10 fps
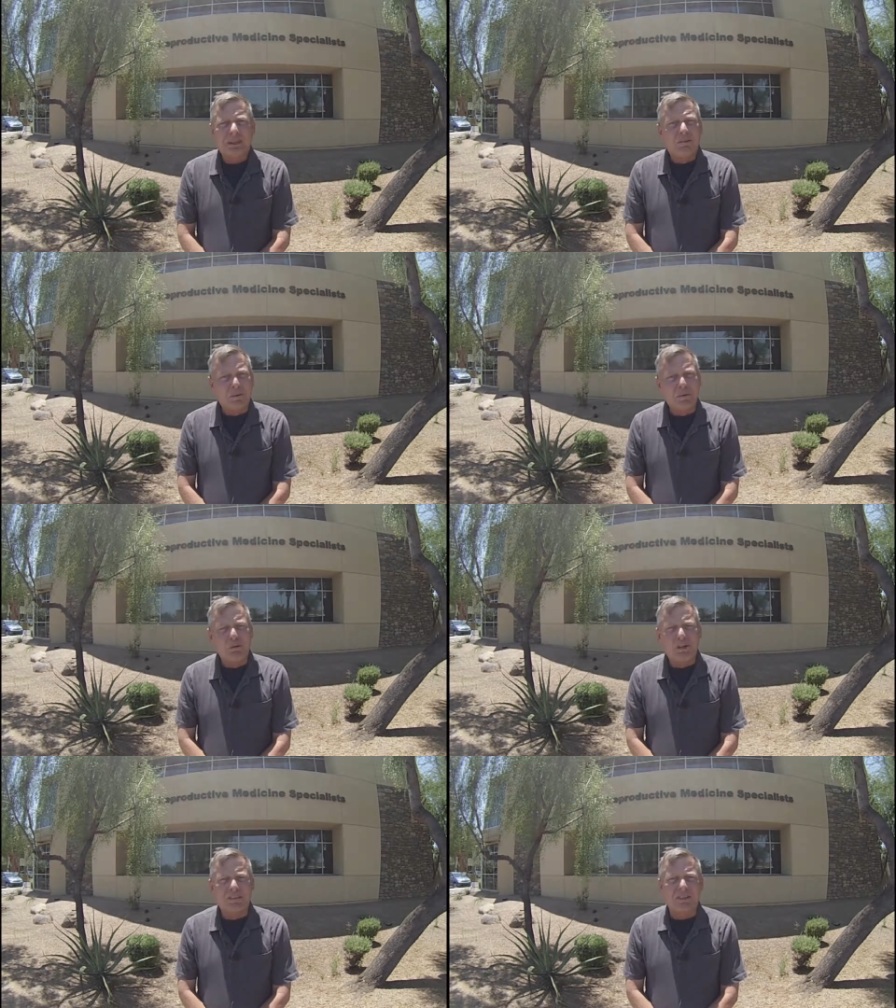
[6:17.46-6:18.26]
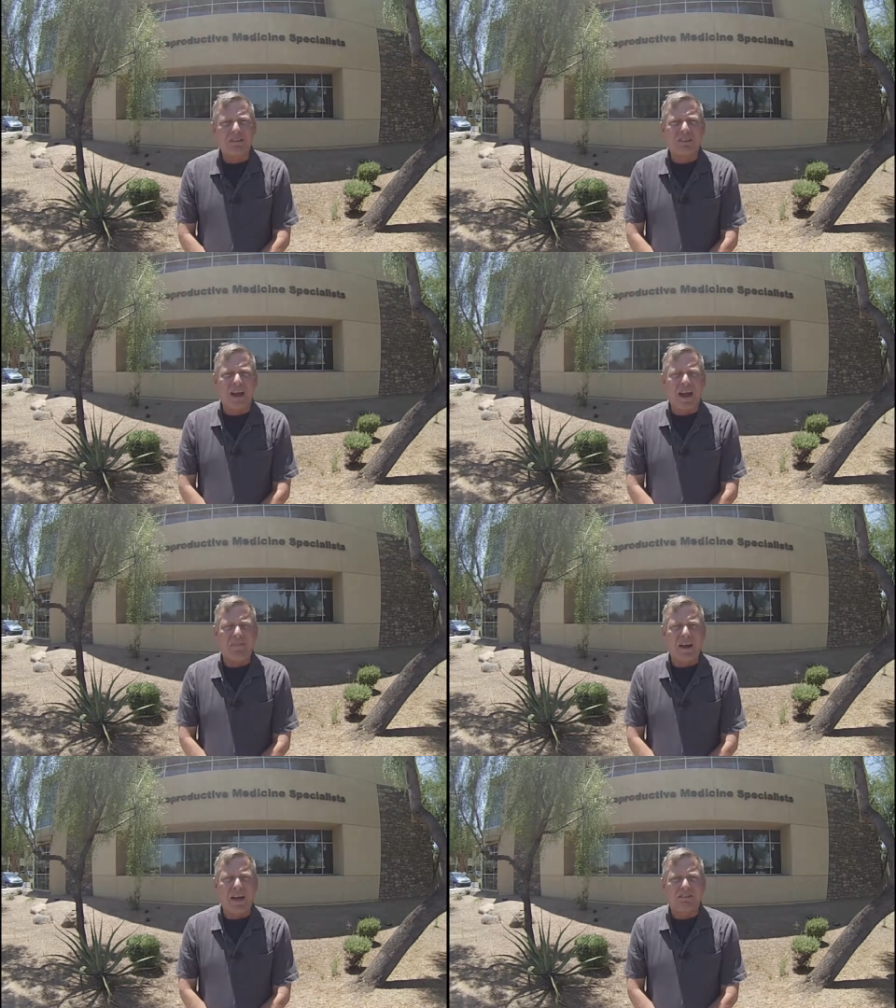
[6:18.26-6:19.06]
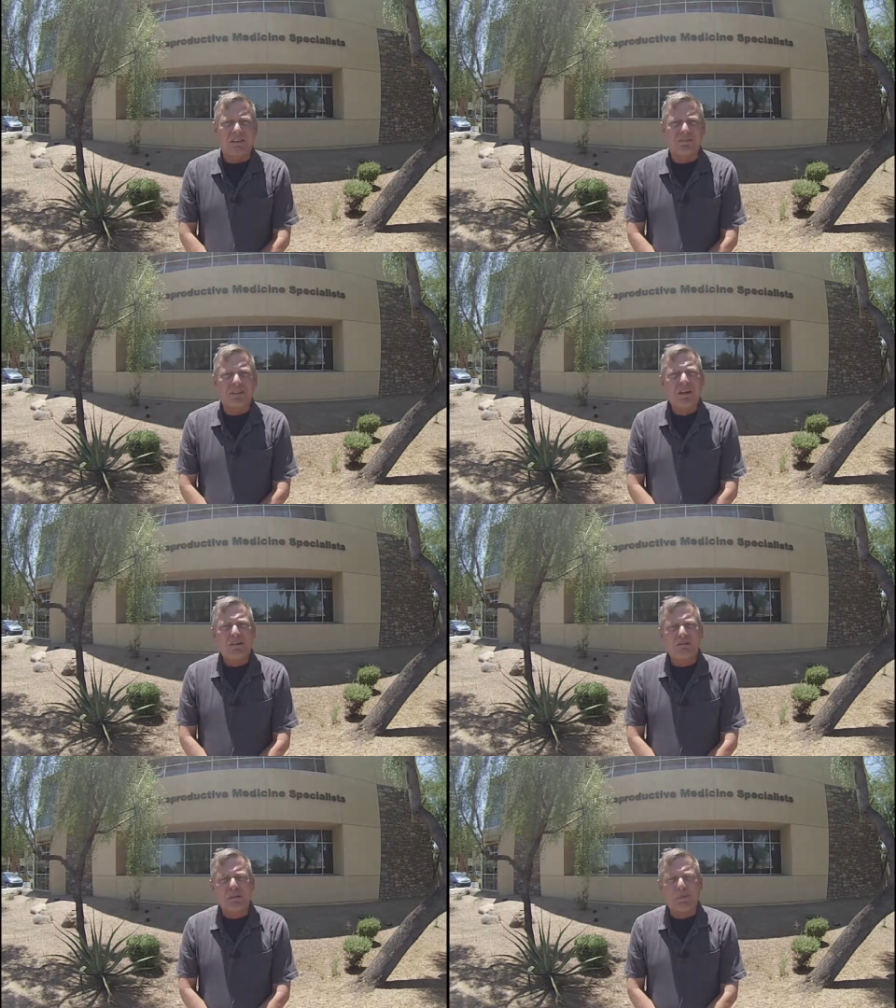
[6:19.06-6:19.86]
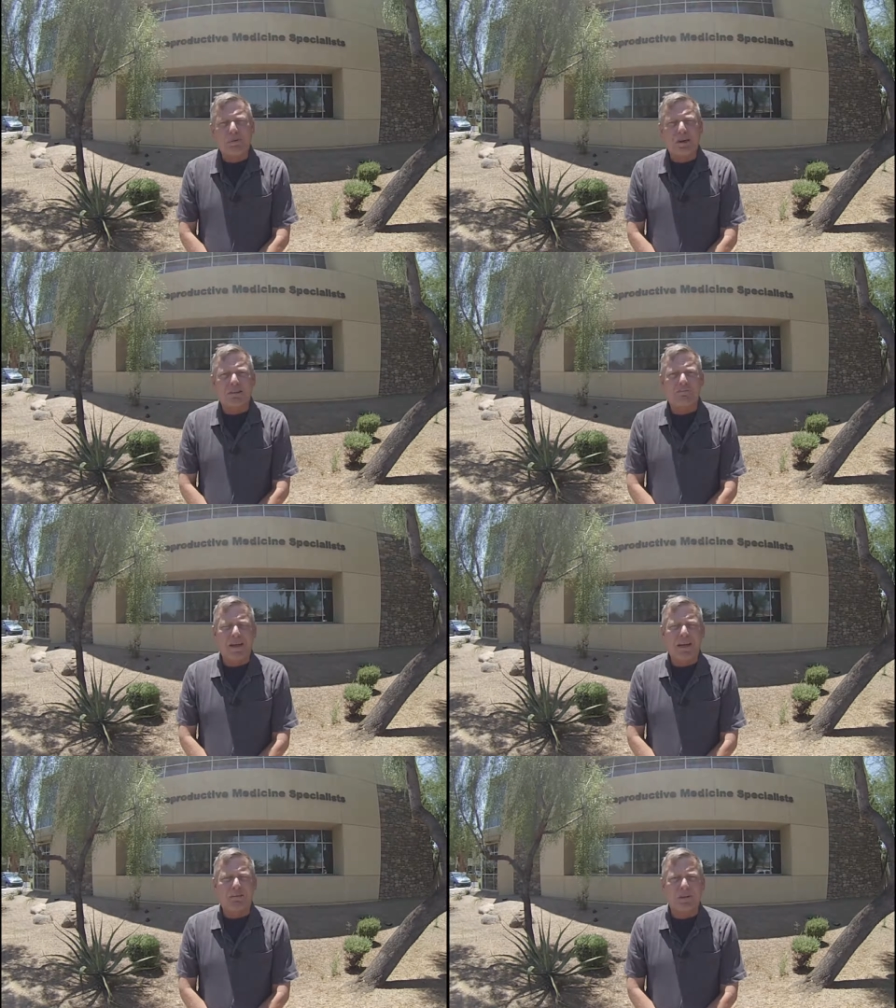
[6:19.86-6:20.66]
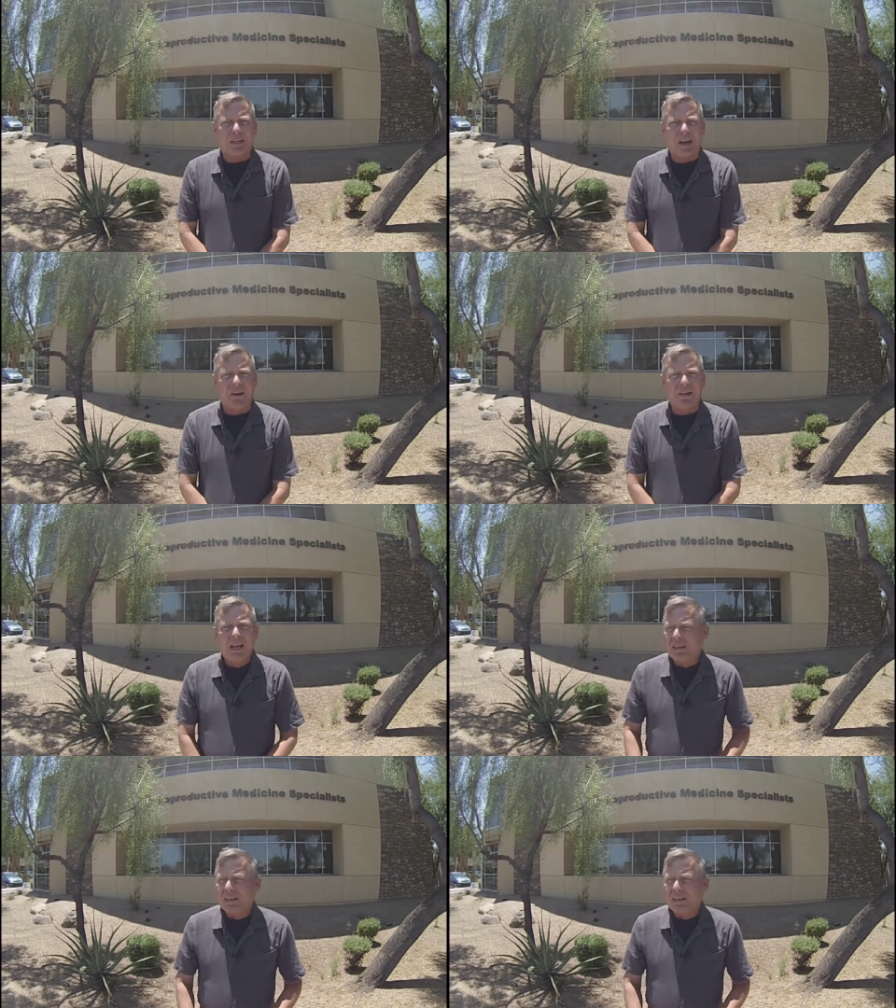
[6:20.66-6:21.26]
Women will continue to have access to reproductive management care,